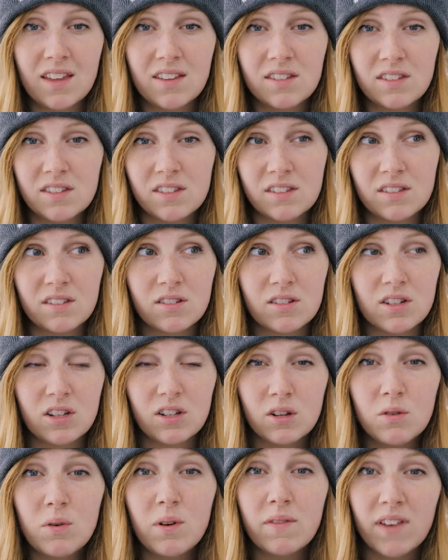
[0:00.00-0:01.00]
is to
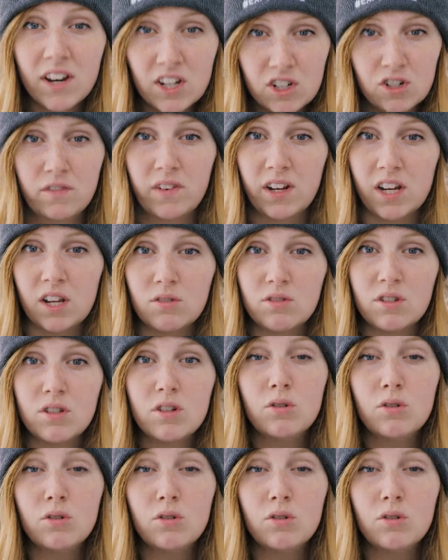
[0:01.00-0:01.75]
do adventure videos,